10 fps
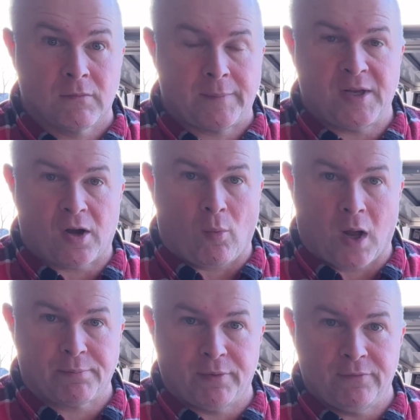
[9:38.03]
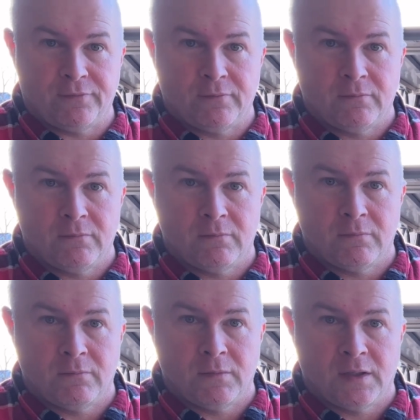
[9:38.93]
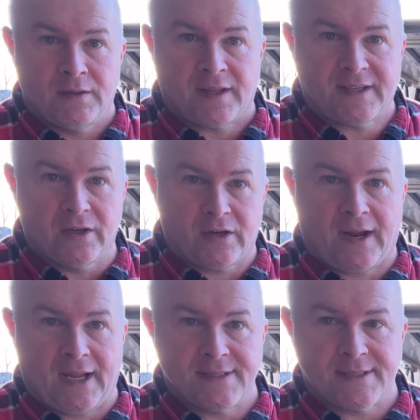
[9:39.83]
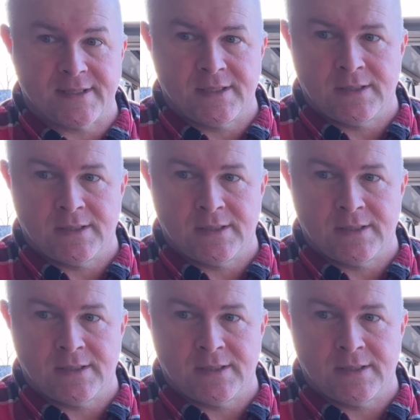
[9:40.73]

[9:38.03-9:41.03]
I mean, they're not waterproof. They kill your hands.